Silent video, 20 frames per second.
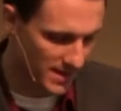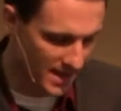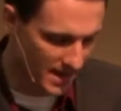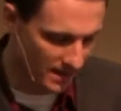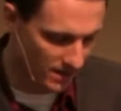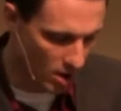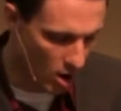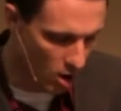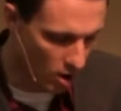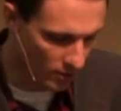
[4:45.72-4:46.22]

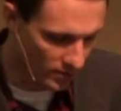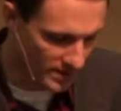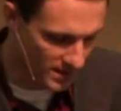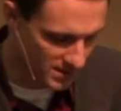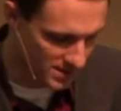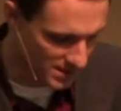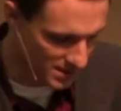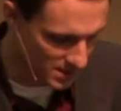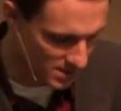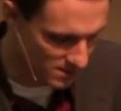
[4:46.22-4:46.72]
Again, all
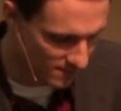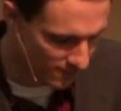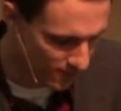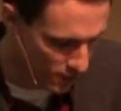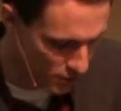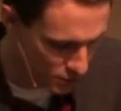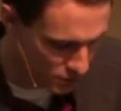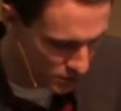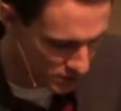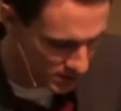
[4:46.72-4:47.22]
this is
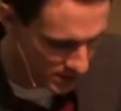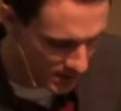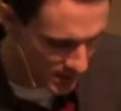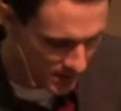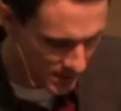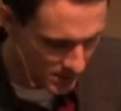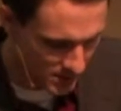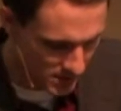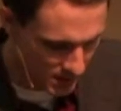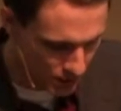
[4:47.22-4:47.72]

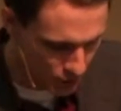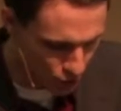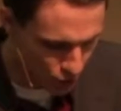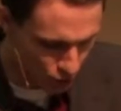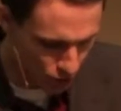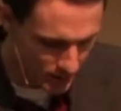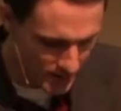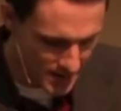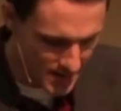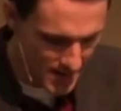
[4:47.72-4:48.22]
first
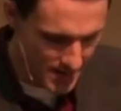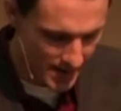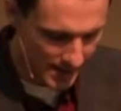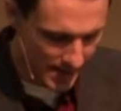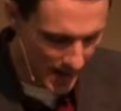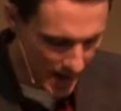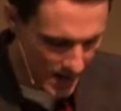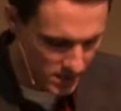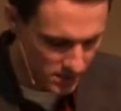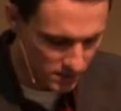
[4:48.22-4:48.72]
century
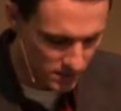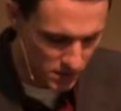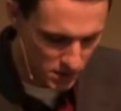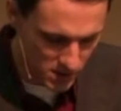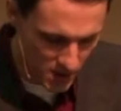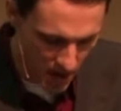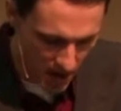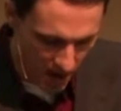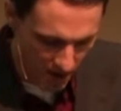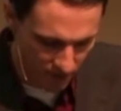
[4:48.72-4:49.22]
kinds of
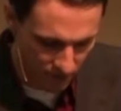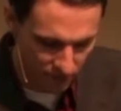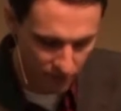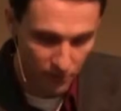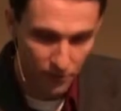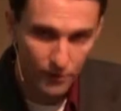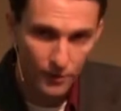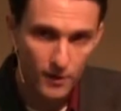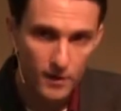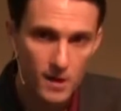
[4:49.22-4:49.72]

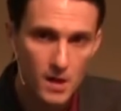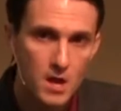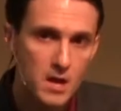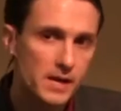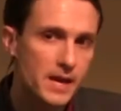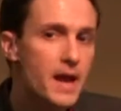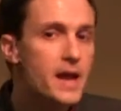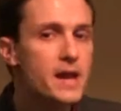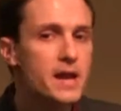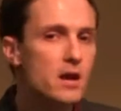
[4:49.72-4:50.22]
stuff.
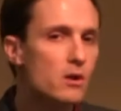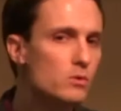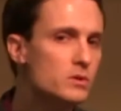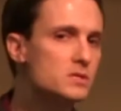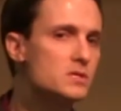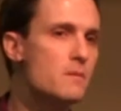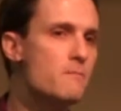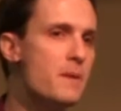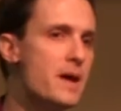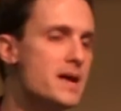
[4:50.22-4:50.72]
Okay,
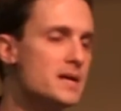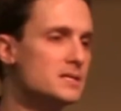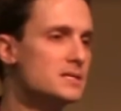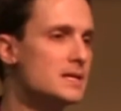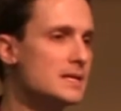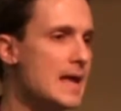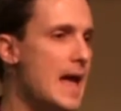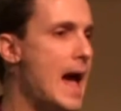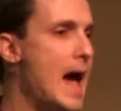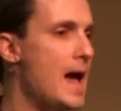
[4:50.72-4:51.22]
here was the
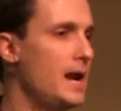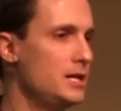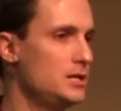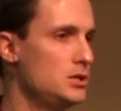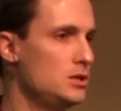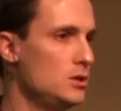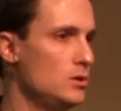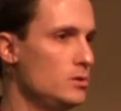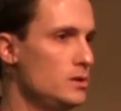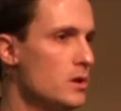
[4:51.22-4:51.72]
basic
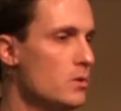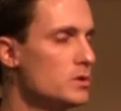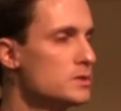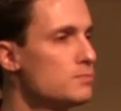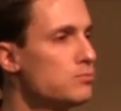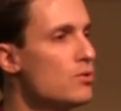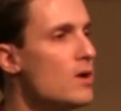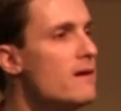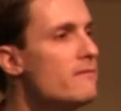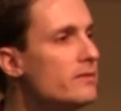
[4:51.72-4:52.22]
attitude that
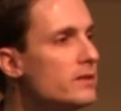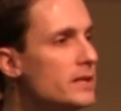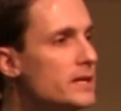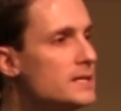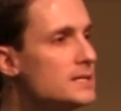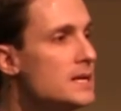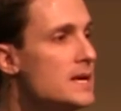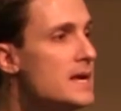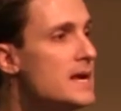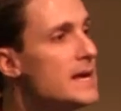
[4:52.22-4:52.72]
was
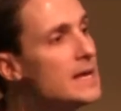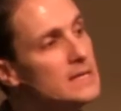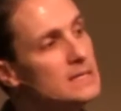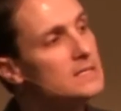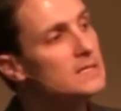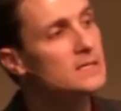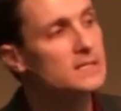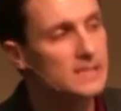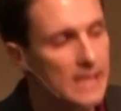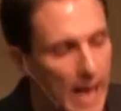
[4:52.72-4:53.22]
prevalent in